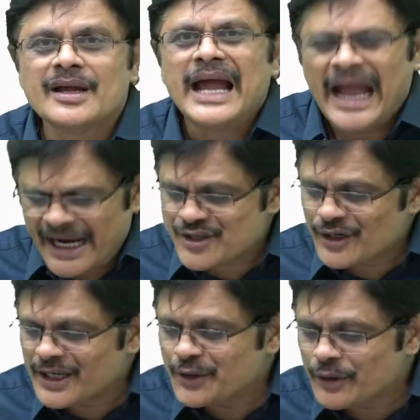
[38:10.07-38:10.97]

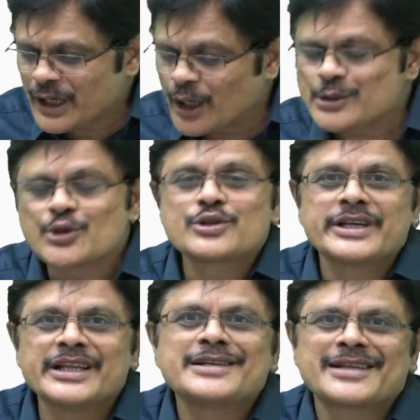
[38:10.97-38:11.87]
Actually, you can also
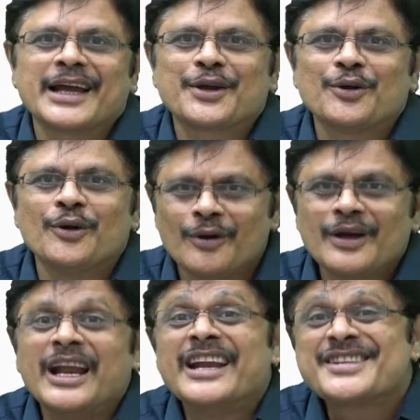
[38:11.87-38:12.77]
see this like,
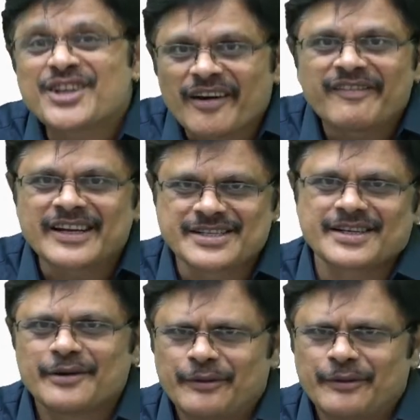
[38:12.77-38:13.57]
list of list.